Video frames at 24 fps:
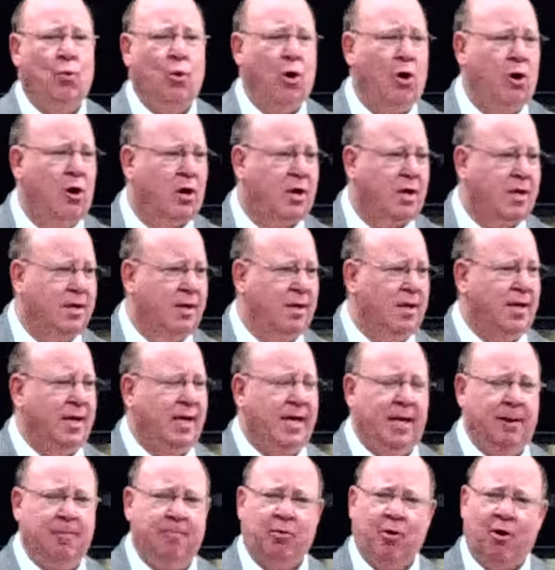work.
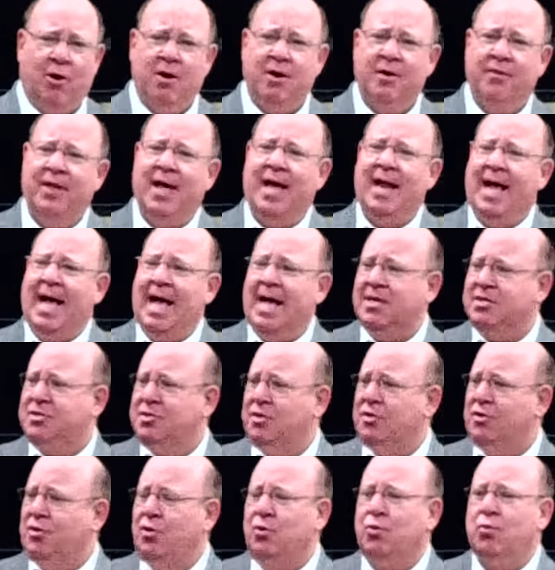And part of that
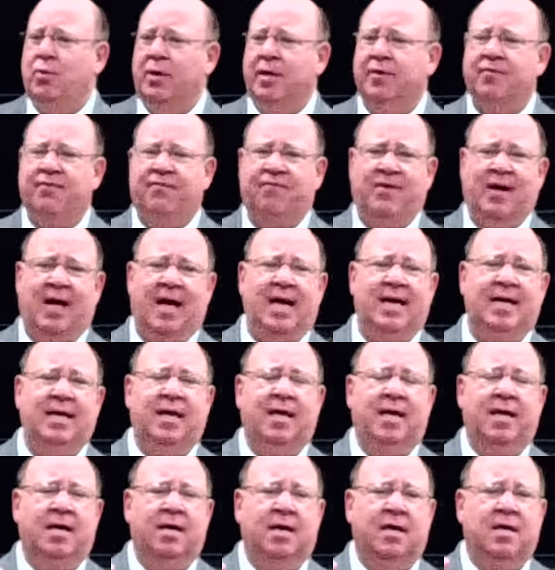has to do with
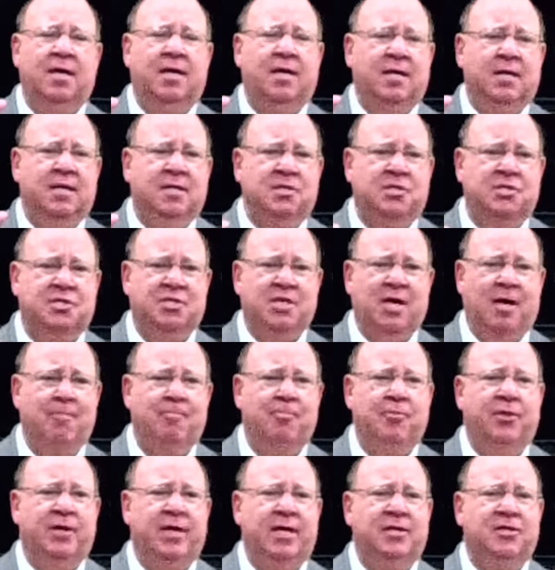finding
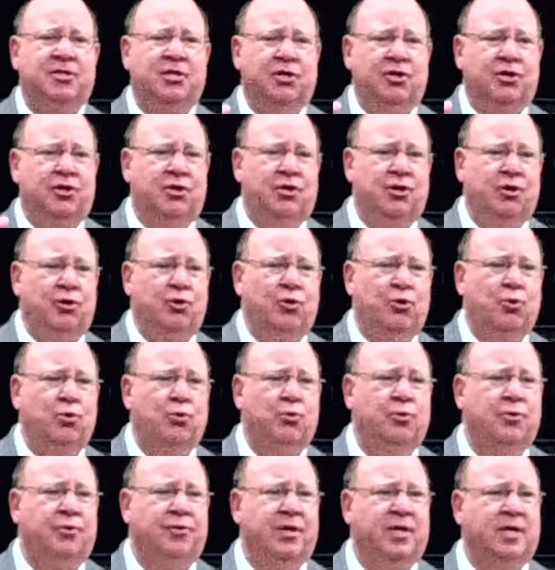something to
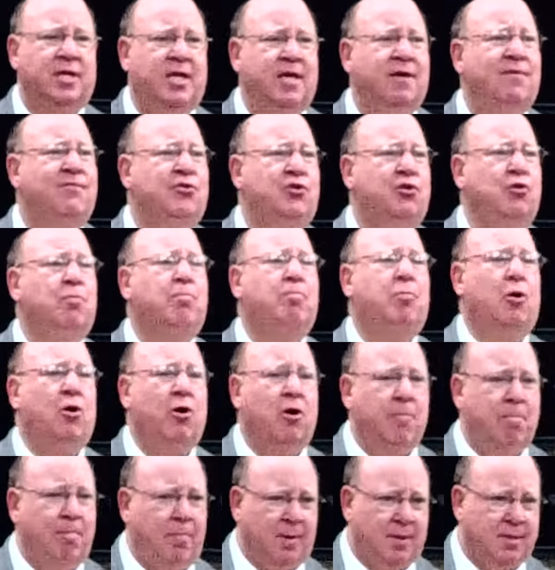do that gives you
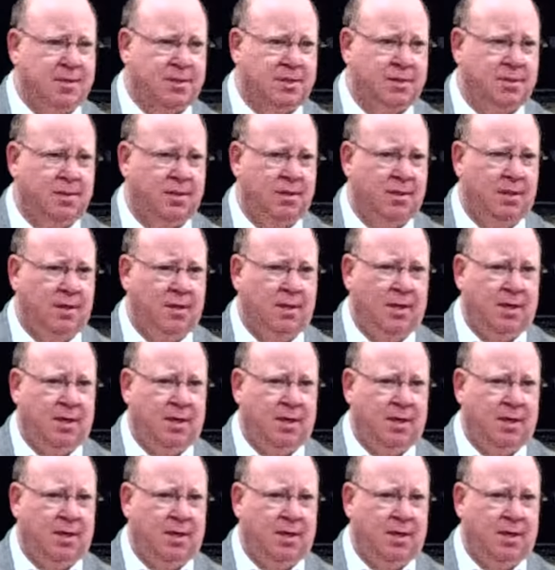purpose.